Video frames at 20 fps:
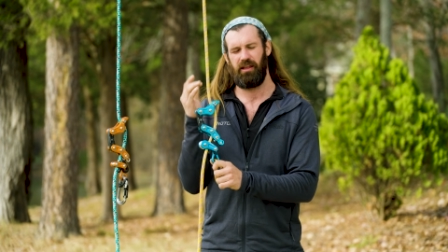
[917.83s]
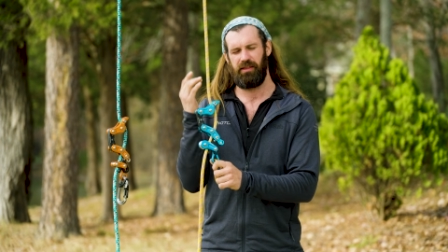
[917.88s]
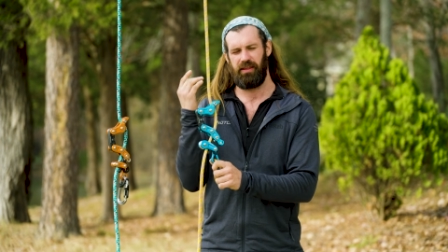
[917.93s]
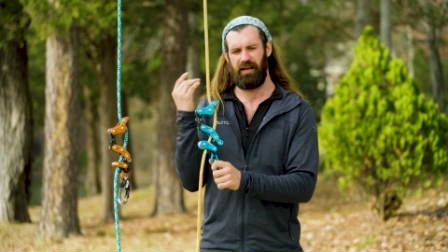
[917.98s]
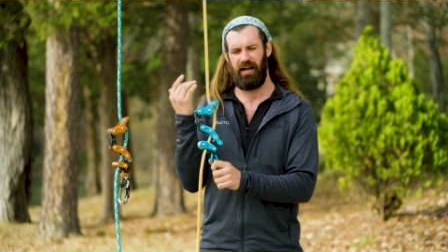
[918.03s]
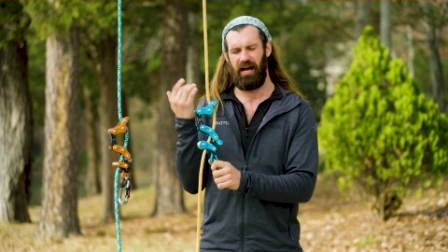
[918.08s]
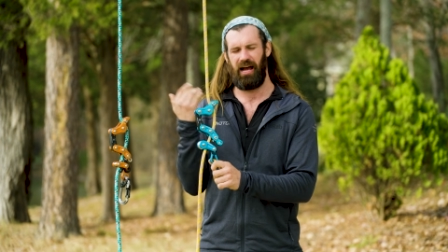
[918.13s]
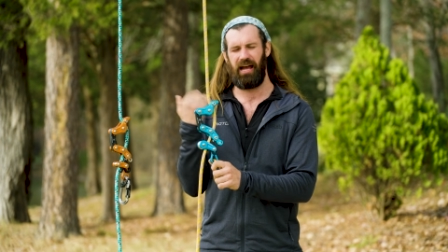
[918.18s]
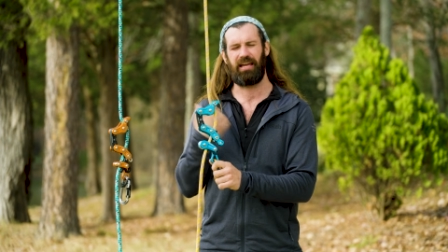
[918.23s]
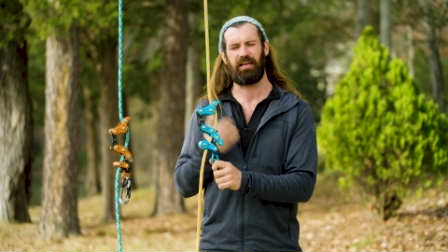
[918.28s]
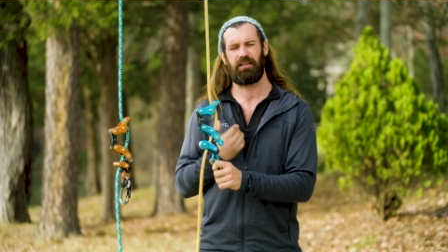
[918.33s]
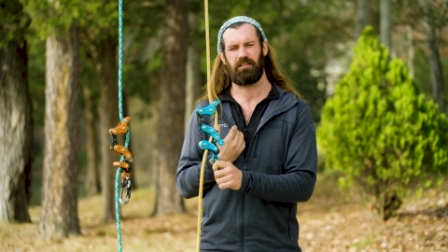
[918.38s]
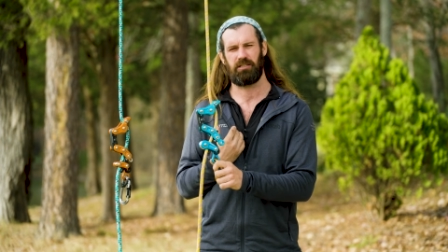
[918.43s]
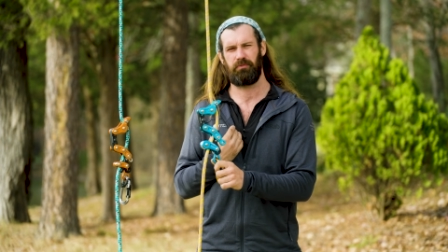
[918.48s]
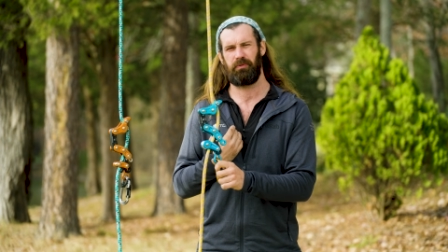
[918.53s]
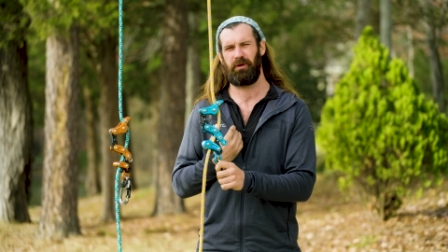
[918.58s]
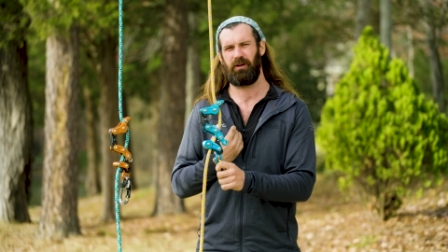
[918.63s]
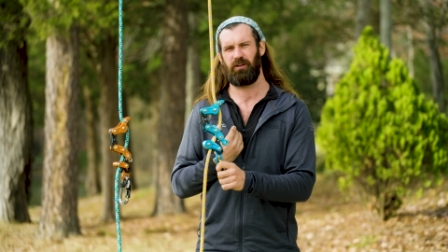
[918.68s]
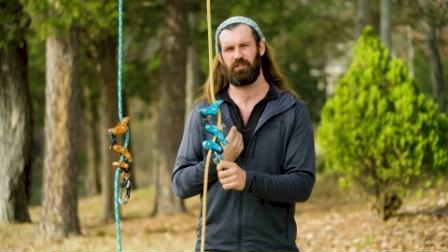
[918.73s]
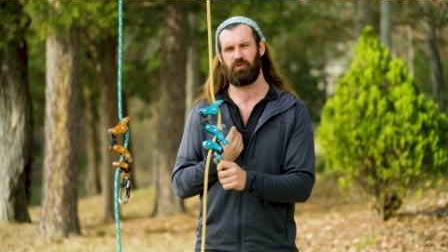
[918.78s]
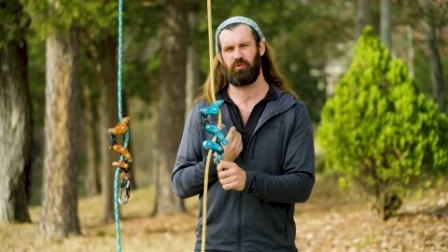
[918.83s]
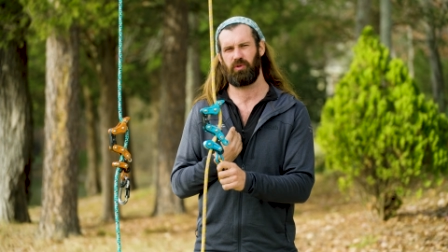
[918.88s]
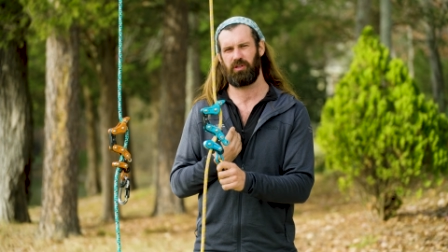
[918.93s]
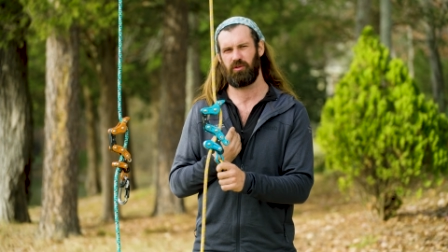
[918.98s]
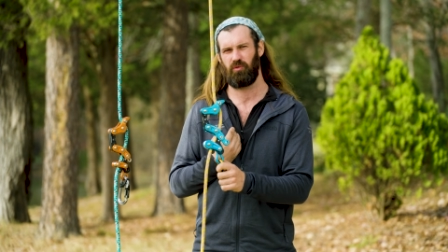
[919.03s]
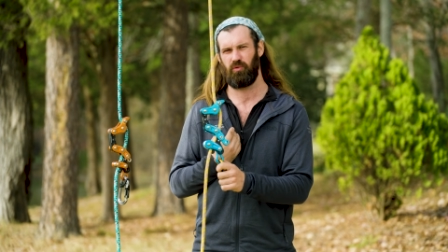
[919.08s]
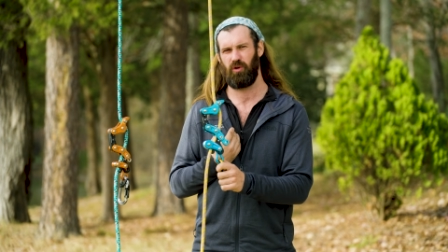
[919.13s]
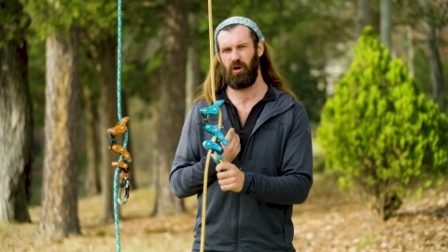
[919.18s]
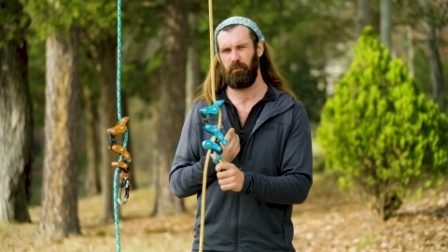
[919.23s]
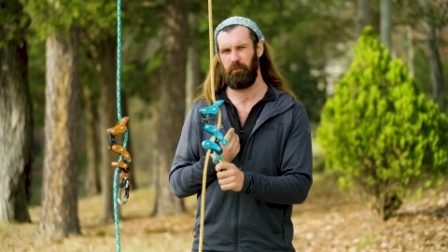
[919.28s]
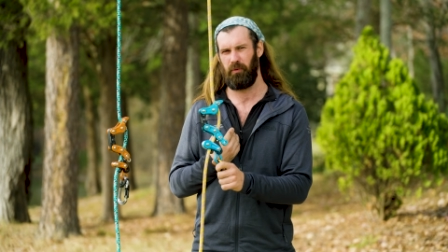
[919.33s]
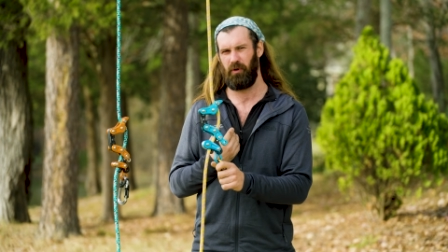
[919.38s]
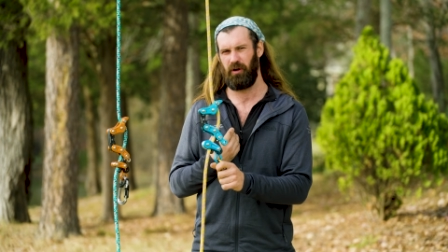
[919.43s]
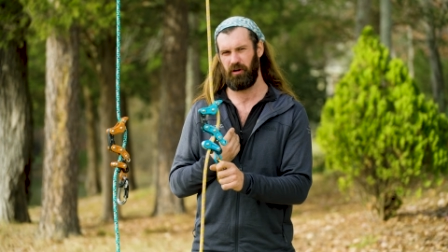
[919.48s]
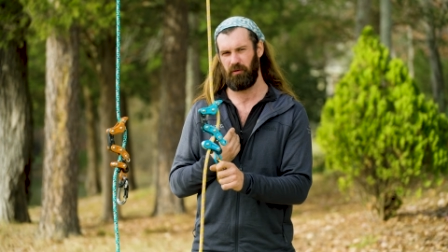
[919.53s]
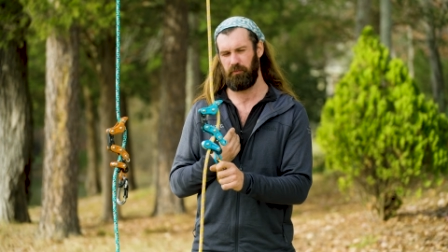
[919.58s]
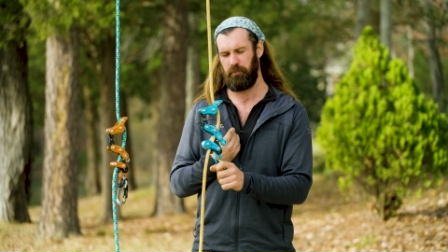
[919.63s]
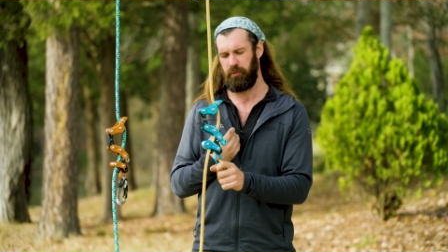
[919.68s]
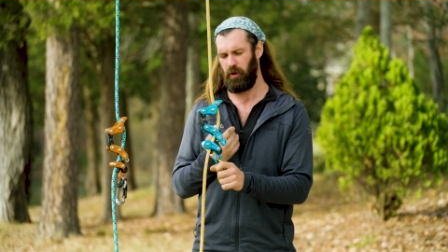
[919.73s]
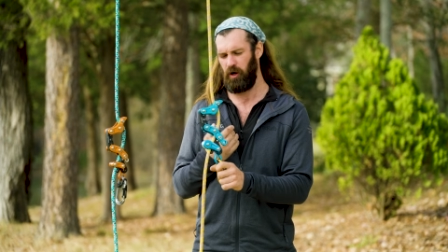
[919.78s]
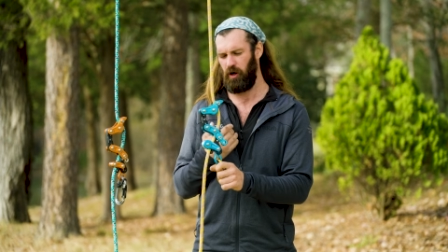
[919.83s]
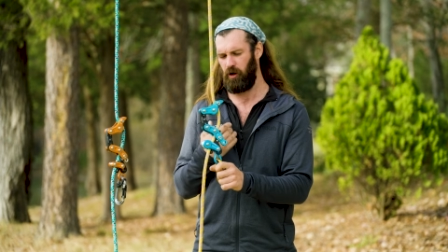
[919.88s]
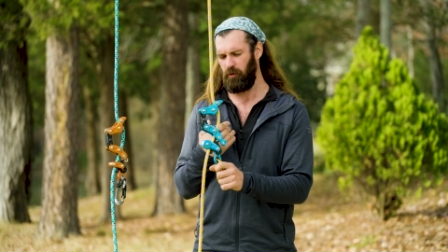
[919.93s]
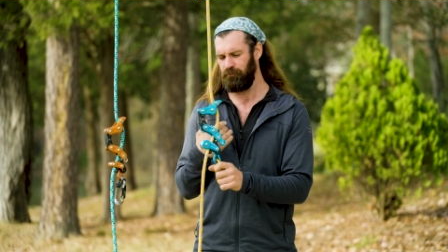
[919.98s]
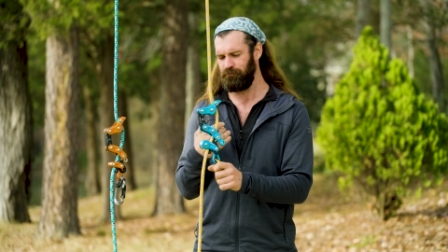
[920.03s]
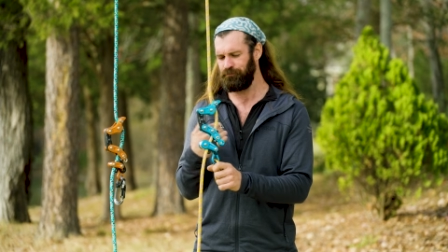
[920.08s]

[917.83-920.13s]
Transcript: than I experienced with the Rope Runner Pro.